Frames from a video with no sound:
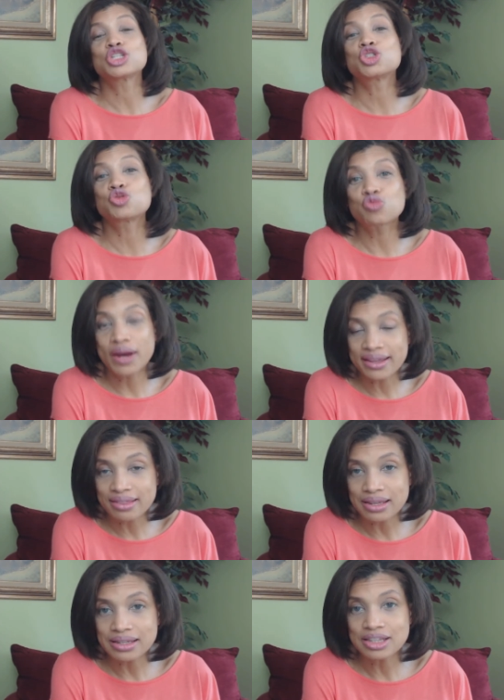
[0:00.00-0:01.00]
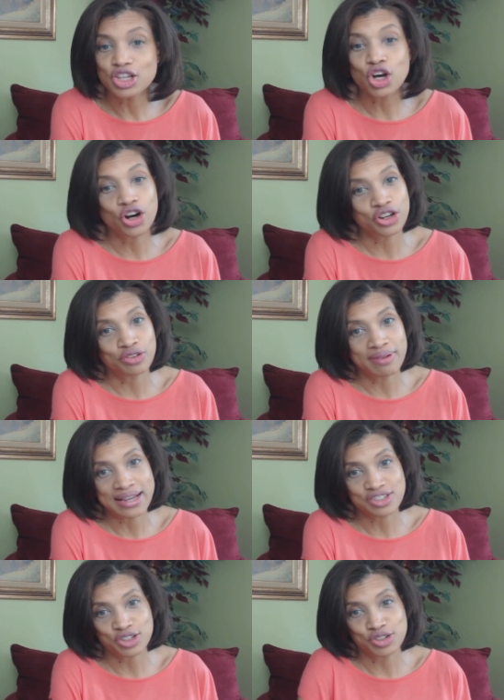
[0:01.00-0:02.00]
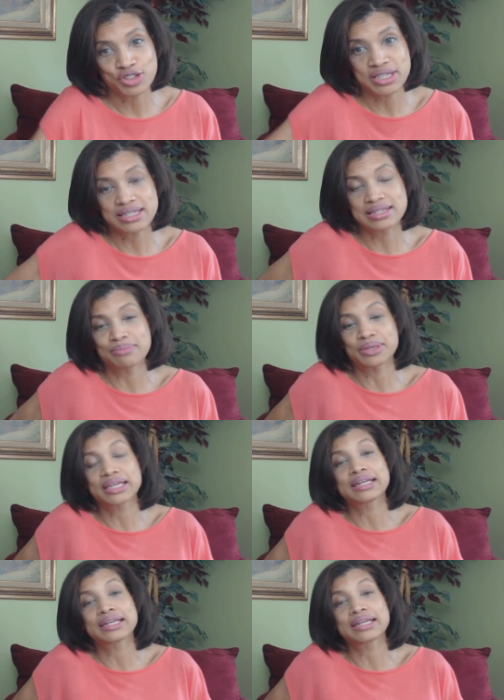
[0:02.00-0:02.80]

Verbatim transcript: strengthen the cardiovascular system,